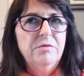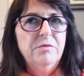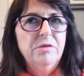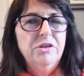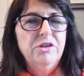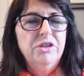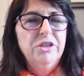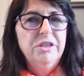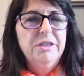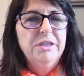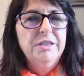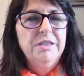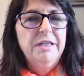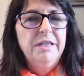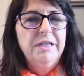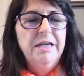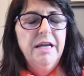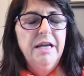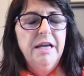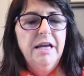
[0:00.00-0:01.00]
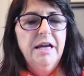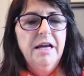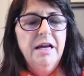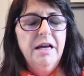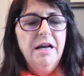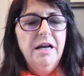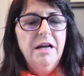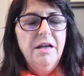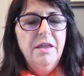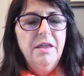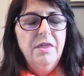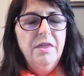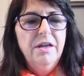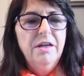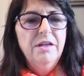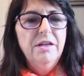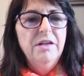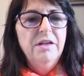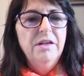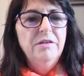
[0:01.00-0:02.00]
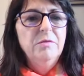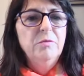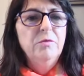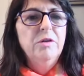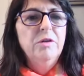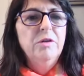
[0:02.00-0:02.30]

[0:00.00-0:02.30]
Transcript: rigidity. And then I